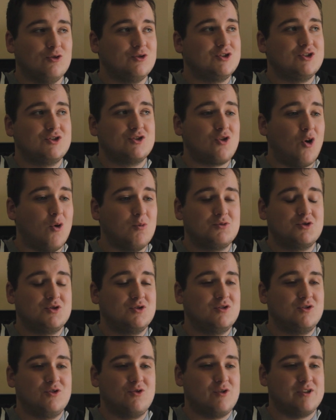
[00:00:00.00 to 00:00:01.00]
stopped
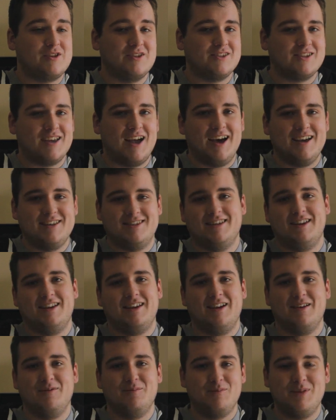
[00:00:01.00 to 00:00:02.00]

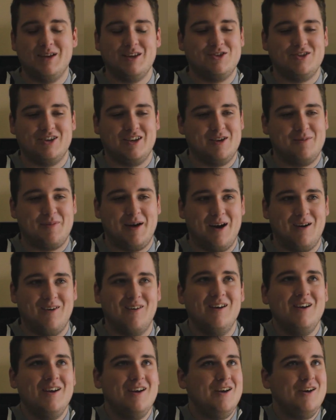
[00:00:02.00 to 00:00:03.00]
criticising and bitching
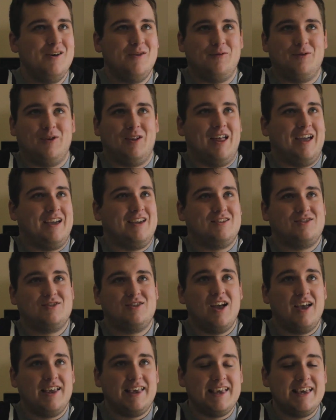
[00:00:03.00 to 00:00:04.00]
about for like
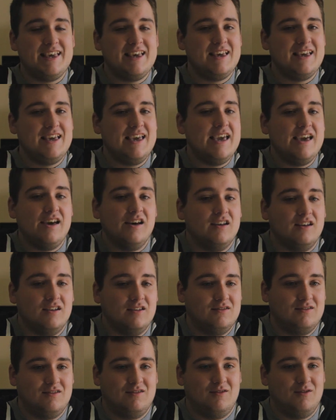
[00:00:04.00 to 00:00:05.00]

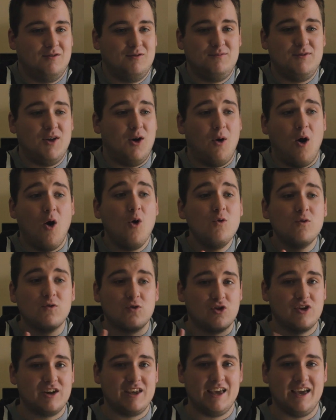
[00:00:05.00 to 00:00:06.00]

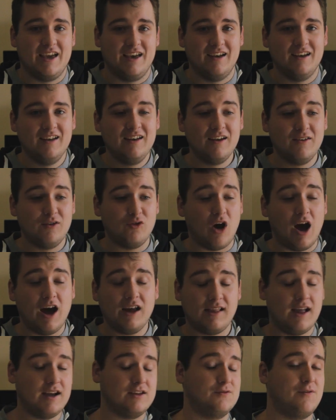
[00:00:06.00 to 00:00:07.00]
over a year. I
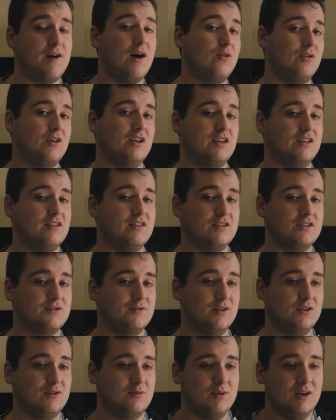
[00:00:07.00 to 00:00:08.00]
liked Falcon in this
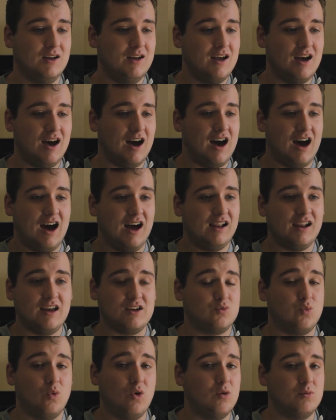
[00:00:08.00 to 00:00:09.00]
film. I
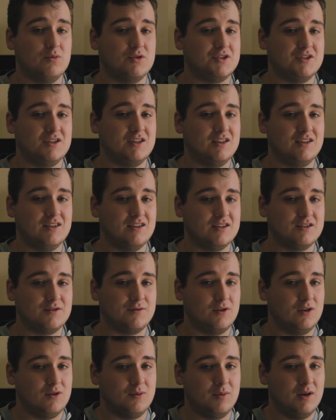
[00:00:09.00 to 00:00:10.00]
liked War Machine in this
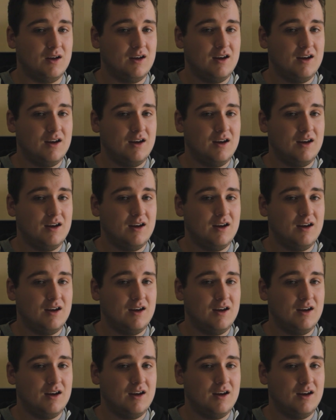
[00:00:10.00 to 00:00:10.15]
film.